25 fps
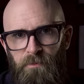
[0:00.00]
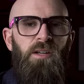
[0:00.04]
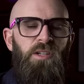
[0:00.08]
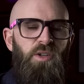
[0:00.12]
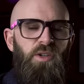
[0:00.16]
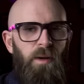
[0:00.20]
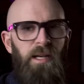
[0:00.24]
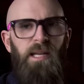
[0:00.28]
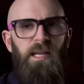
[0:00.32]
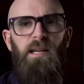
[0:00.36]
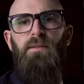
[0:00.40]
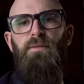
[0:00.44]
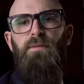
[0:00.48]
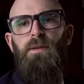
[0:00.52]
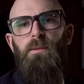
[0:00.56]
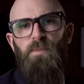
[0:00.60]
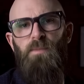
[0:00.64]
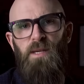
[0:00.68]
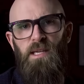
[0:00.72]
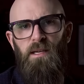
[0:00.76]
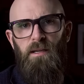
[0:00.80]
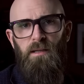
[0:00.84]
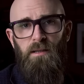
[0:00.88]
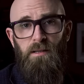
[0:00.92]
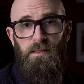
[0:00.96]
To any living
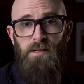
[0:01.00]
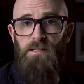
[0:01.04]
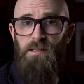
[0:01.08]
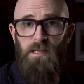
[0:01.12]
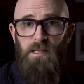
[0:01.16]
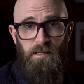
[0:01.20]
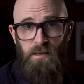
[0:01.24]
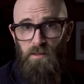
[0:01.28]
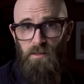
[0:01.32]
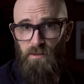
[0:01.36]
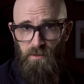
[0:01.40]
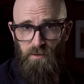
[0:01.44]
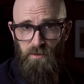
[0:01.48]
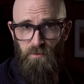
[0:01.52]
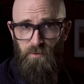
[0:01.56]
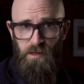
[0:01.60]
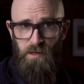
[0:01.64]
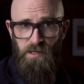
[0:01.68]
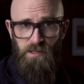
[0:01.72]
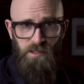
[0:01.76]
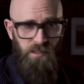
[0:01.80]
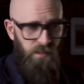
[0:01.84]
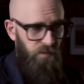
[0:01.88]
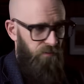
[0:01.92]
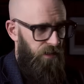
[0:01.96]
being sitting on the
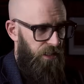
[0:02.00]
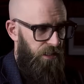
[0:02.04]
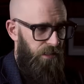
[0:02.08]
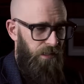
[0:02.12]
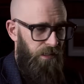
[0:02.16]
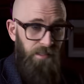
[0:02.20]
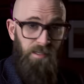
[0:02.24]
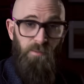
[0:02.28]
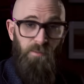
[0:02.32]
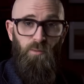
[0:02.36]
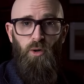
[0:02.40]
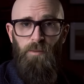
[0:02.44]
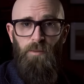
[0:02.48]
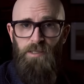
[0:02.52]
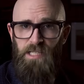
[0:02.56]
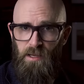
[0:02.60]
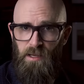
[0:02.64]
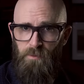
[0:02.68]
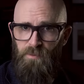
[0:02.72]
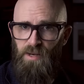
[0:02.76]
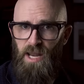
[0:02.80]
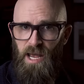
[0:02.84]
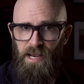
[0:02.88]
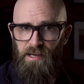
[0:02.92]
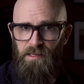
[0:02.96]
fringes of a system orbiting
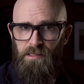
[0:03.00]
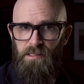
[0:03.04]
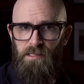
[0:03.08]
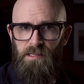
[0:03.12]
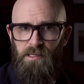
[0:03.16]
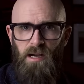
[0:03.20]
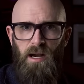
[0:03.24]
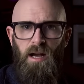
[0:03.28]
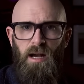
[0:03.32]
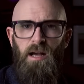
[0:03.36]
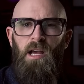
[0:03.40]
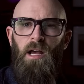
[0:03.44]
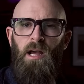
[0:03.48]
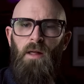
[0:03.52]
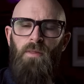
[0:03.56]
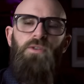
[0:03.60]
a Planck star,